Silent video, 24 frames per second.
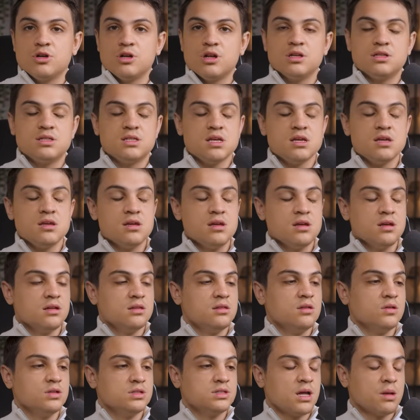going to see
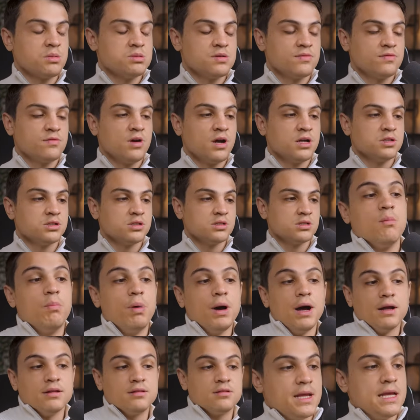those types of questions.
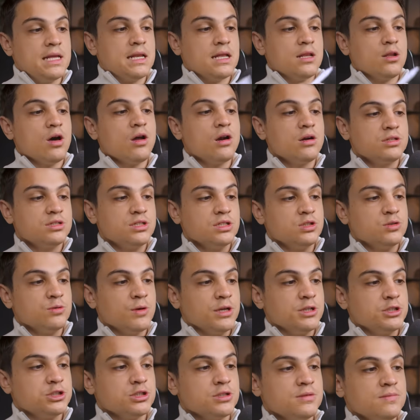But in another
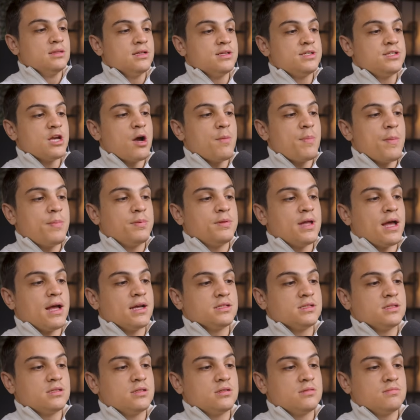situation, the CellPIP
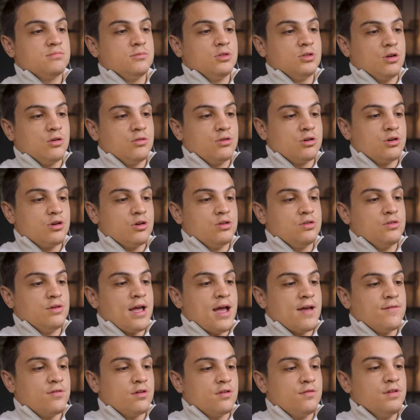test, you're going to
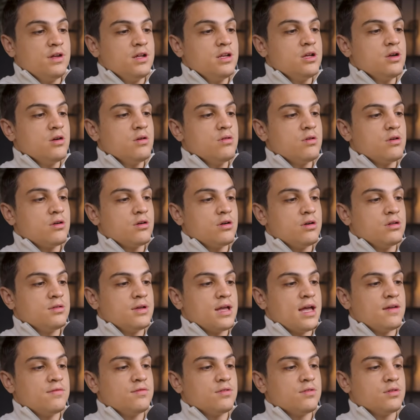have your video, you're going
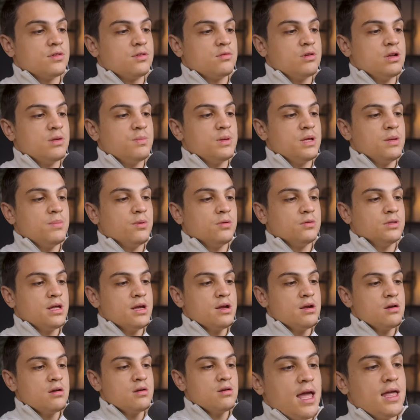to have your 3 people
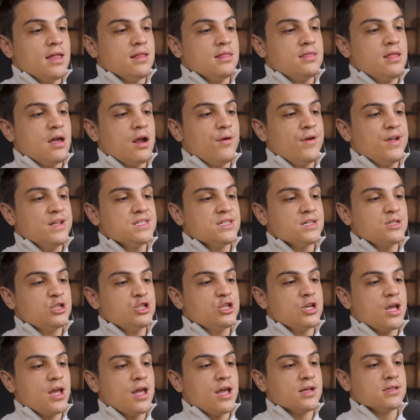there, and there is a
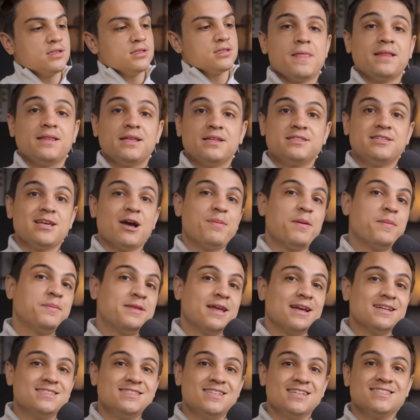chance that the CellPIP
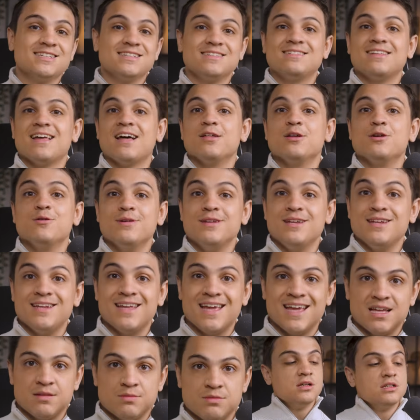test doesn't tell you any
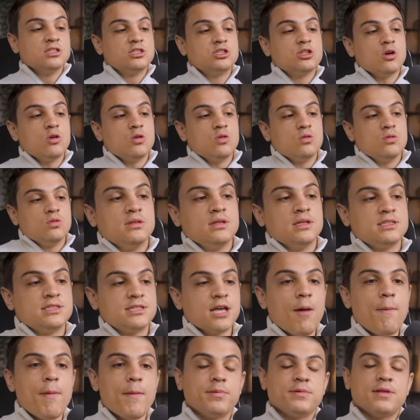names. So the
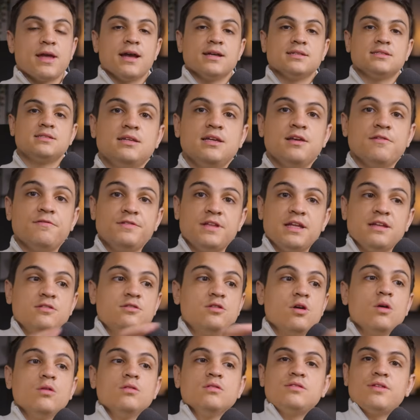CellPIP test, if they
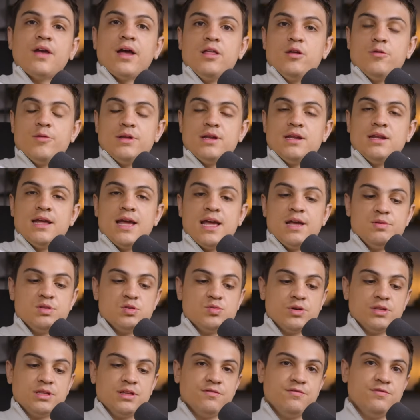don't tell you any
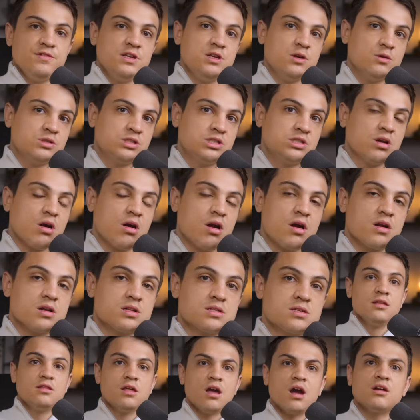names when the video
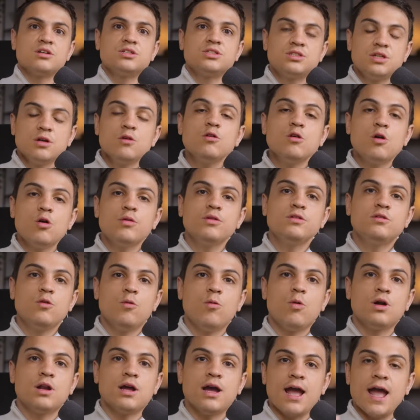starts, they are still going to
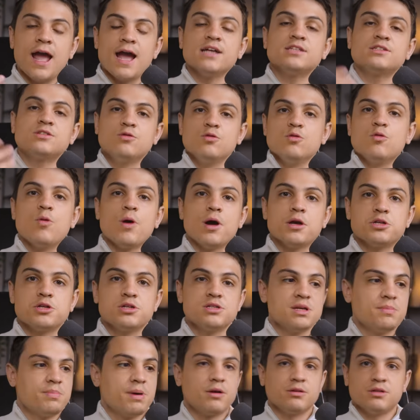want to ask you
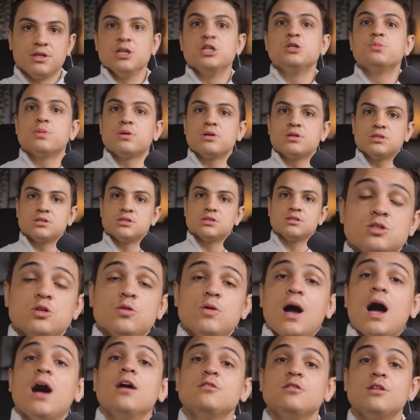questions about each person.
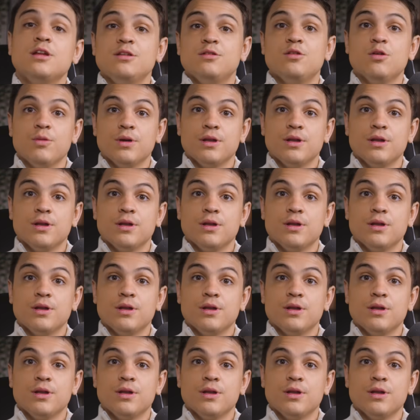So how do they do